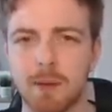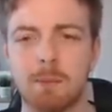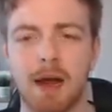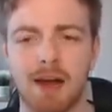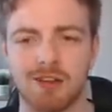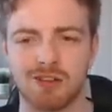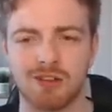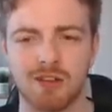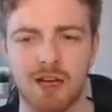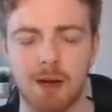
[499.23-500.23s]
be
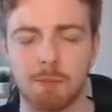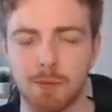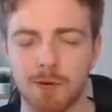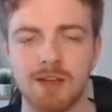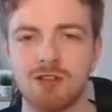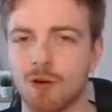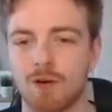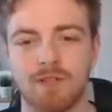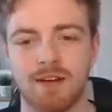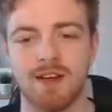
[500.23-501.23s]
patched. I'm pretty
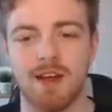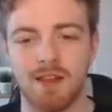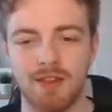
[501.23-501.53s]
sure of it.